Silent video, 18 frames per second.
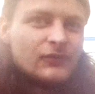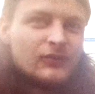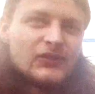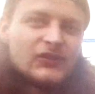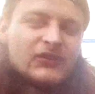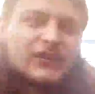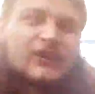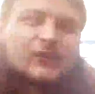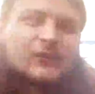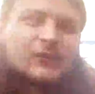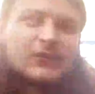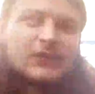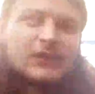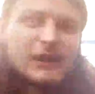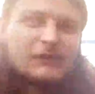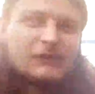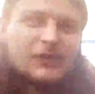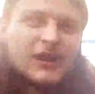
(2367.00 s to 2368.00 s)
do the sex for
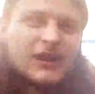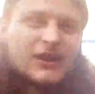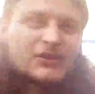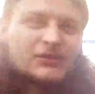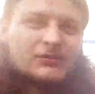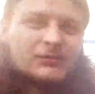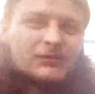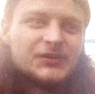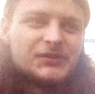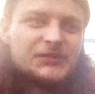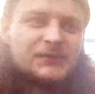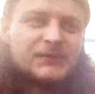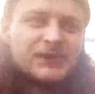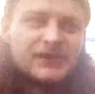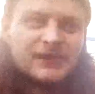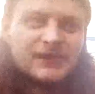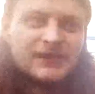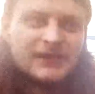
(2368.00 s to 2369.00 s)
that reaction, but
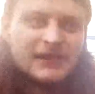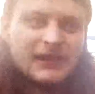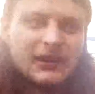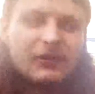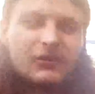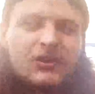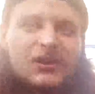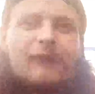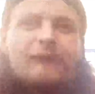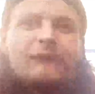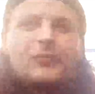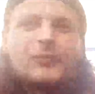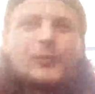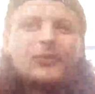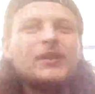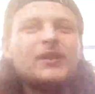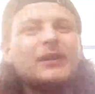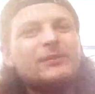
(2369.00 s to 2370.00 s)
how
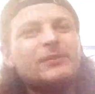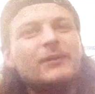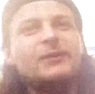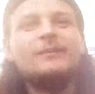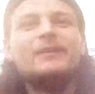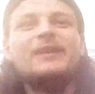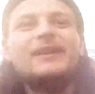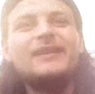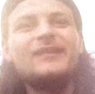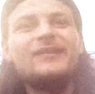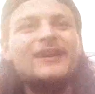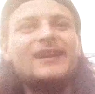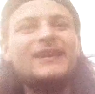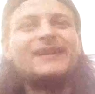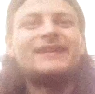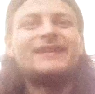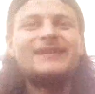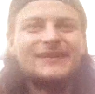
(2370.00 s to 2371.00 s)
uncomfortable would that be, man?
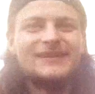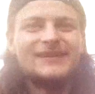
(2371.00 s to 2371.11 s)
Like,